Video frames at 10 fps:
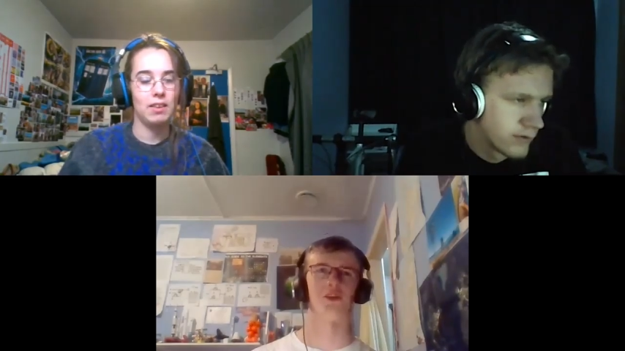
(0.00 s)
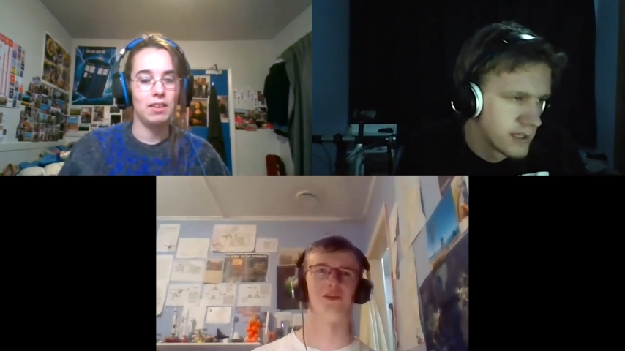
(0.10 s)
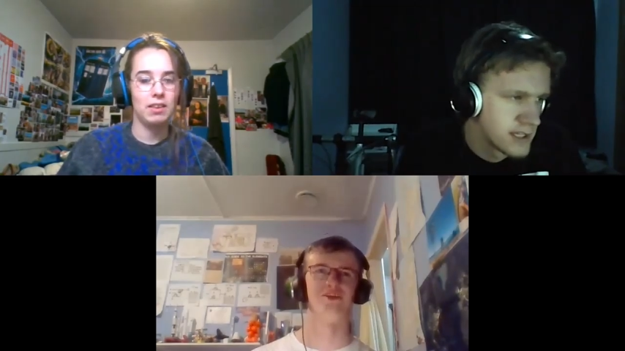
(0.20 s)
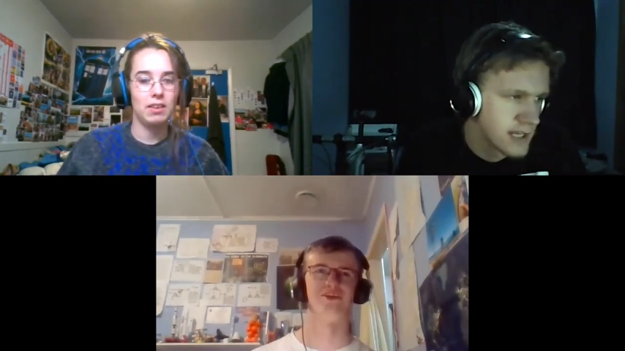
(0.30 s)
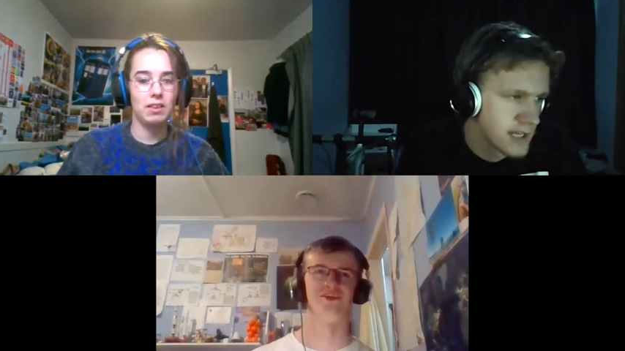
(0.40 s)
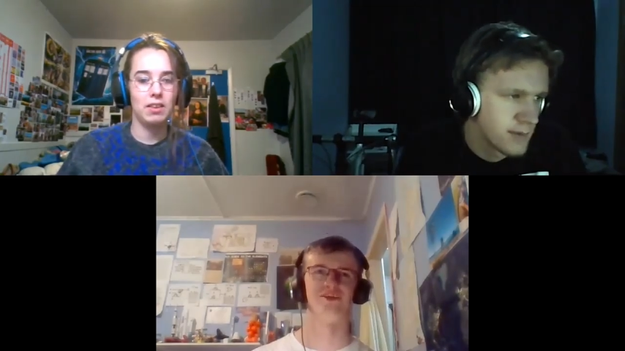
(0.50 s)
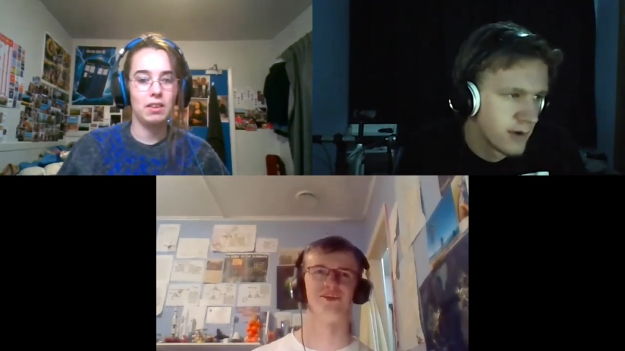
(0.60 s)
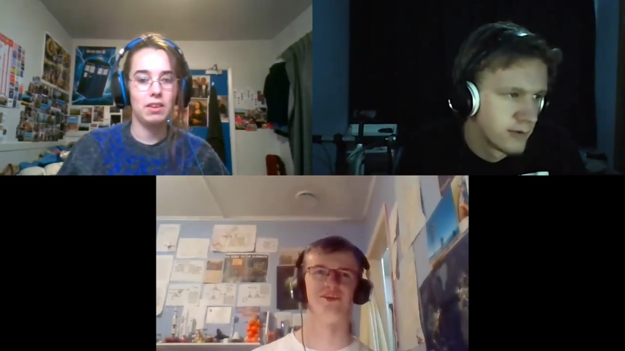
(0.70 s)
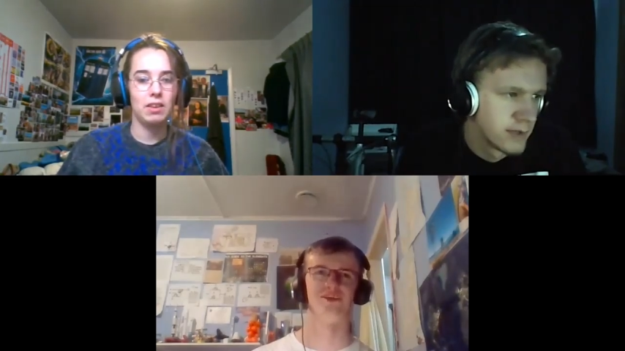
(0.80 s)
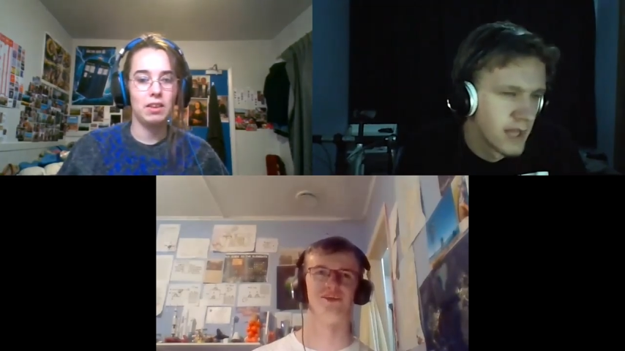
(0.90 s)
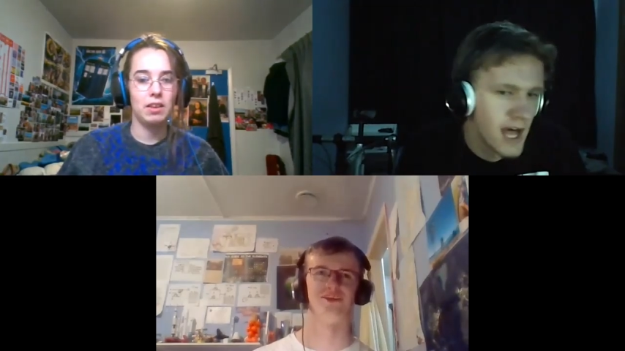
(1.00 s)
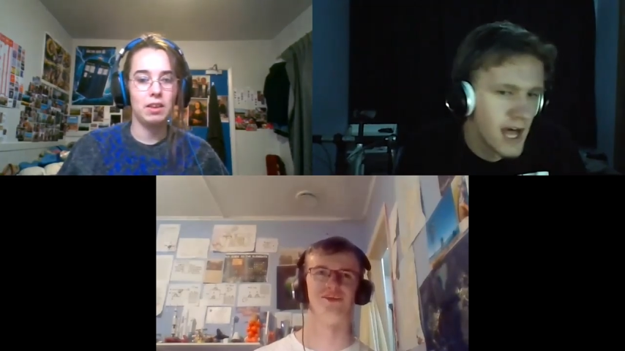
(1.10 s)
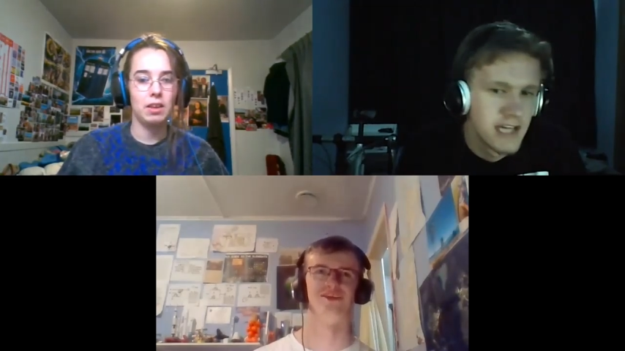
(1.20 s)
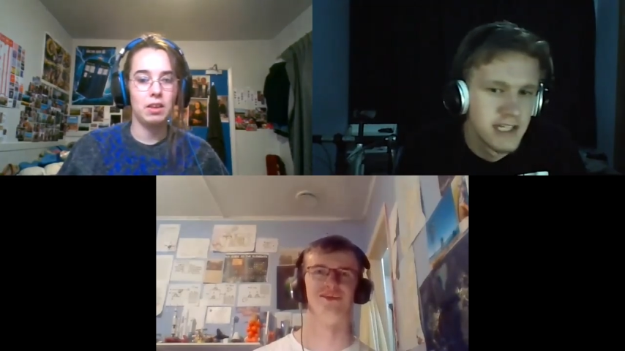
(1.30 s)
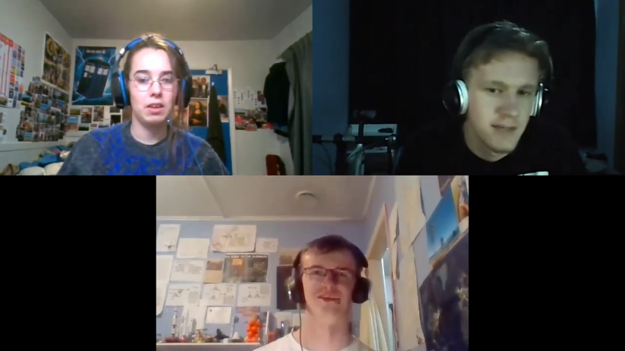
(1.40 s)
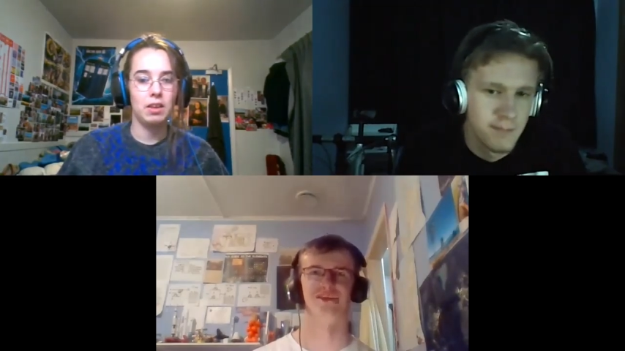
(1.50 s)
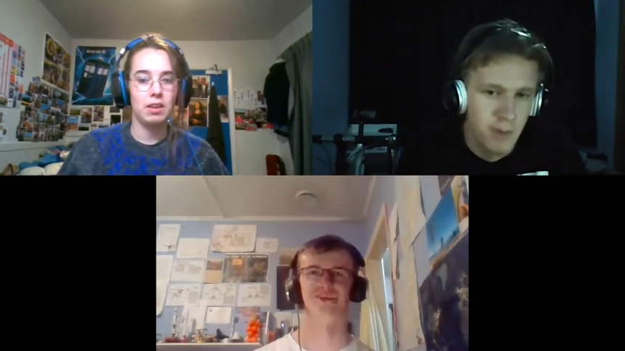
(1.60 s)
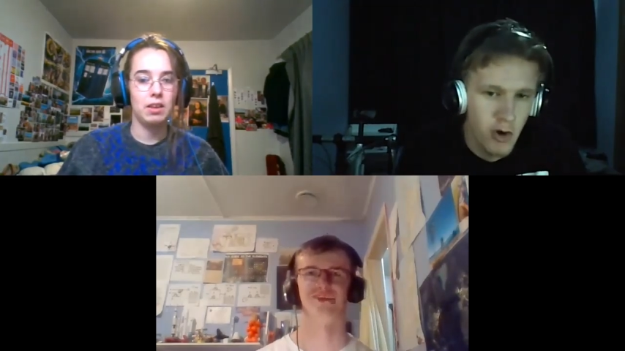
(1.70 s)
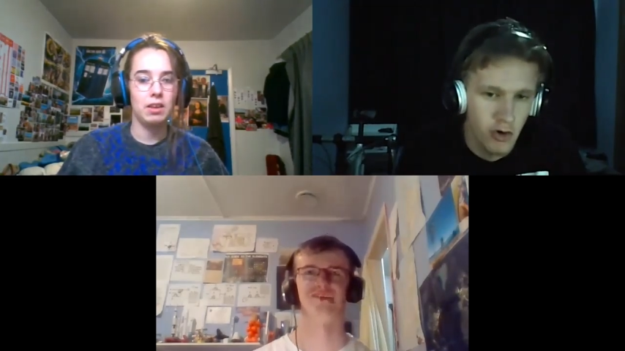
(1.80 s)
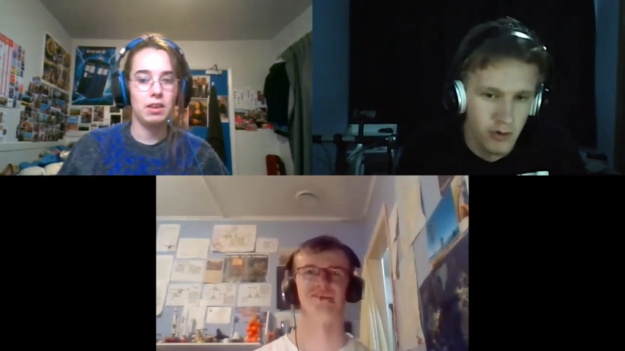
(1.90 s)
Speaker 1: in the shape of large
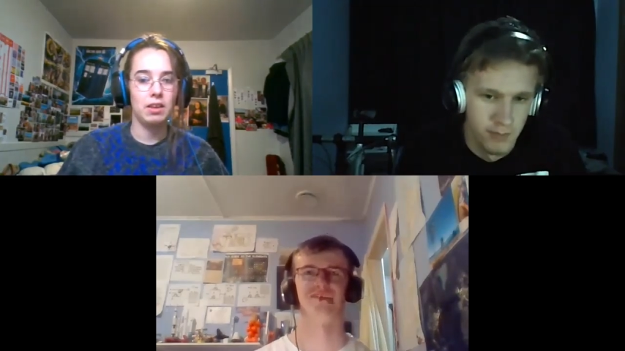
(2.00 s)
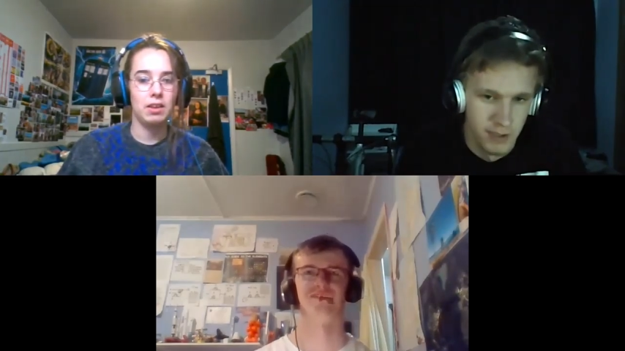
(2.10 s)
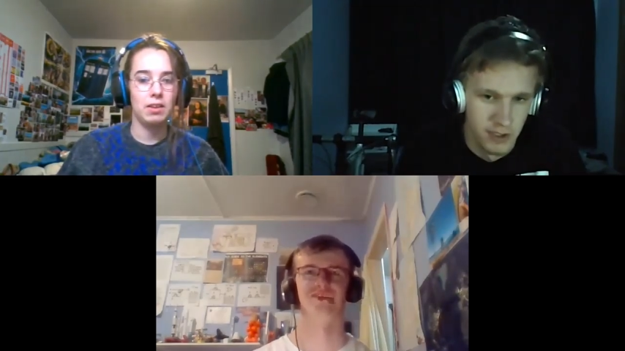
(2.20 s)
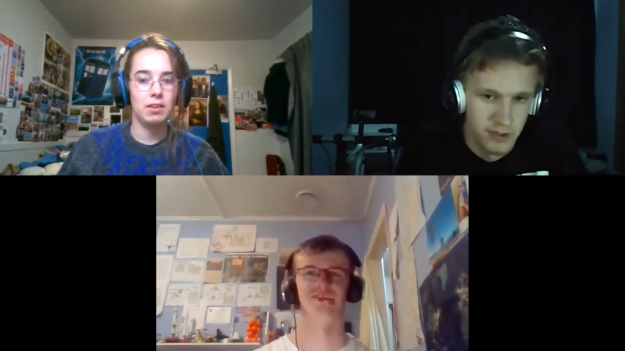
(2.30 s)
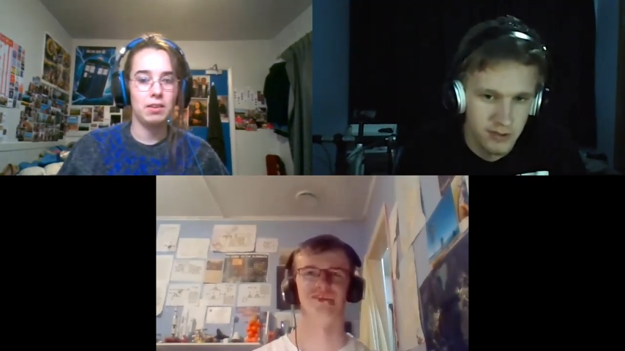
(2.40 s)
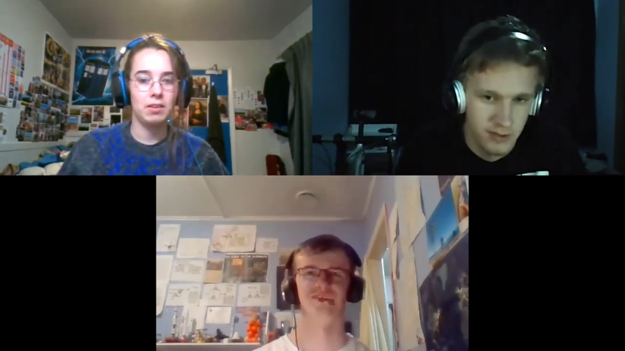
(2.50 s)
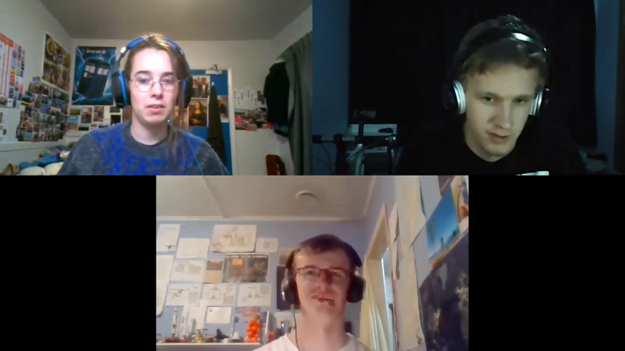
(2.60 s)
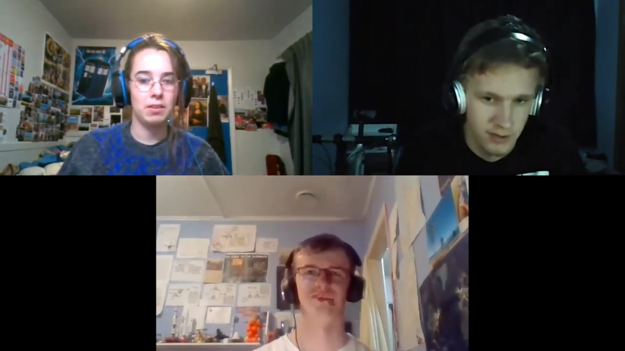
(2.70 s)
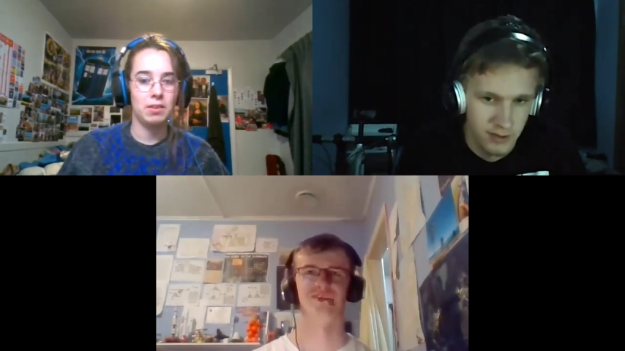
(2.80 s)
pyramids.